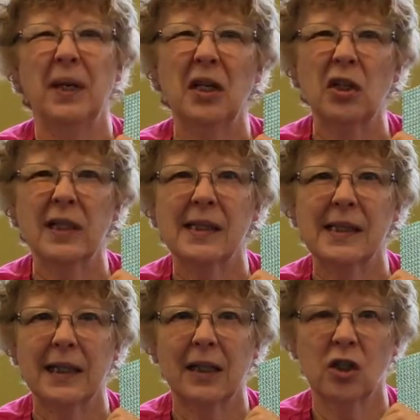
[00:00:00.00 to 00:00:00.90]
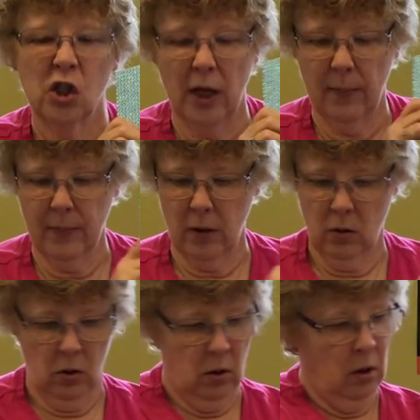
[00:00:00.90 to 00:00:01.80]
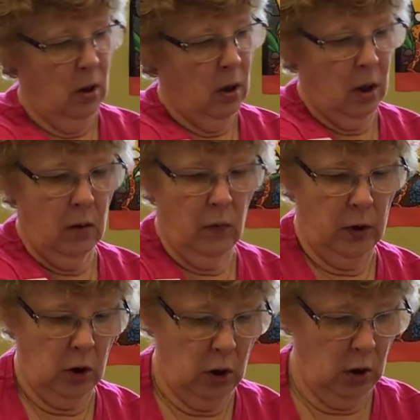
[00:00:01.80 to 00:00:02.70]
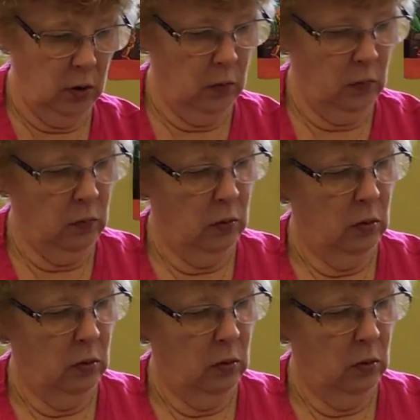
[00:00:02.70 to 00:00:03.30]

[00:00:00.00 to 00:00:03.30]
peel and stick gem. And what you do,